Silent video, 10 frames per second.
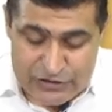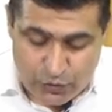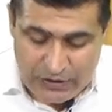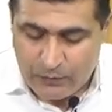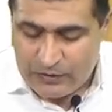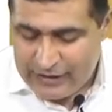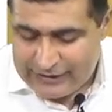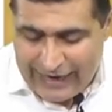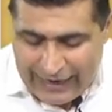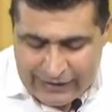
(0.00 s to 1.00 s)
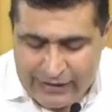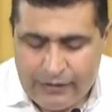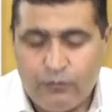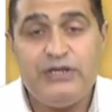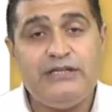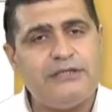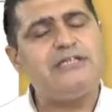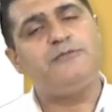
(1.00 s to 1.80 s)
to it. We did that. This is